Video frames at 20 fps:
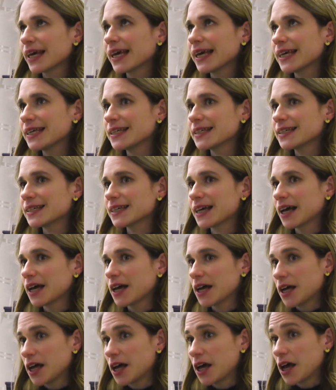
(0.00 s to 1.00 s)
is
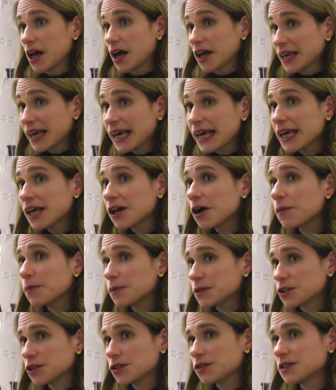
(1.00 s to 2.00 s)
a key
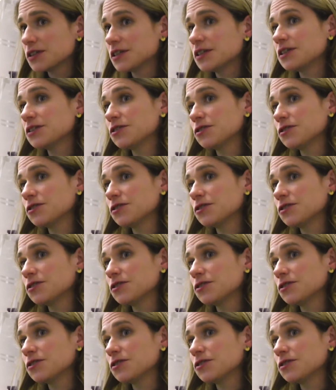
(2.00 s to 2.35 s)
opportunity